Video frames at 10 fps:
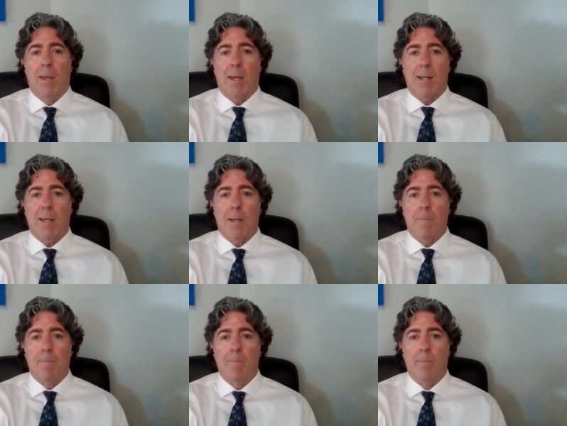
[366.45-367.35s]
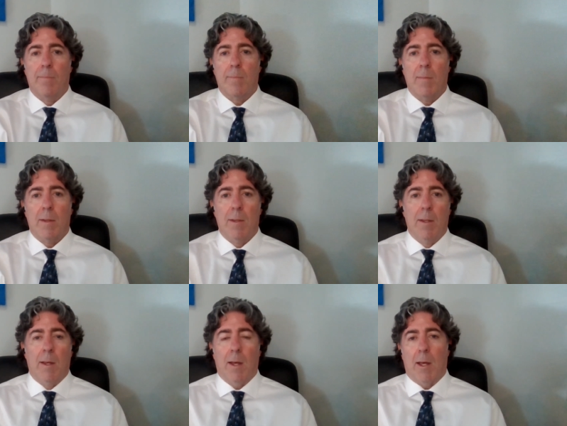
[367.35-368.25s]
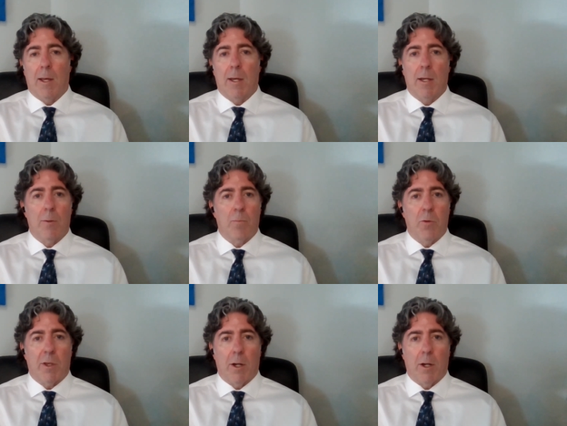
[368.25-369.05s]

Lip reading: And again, you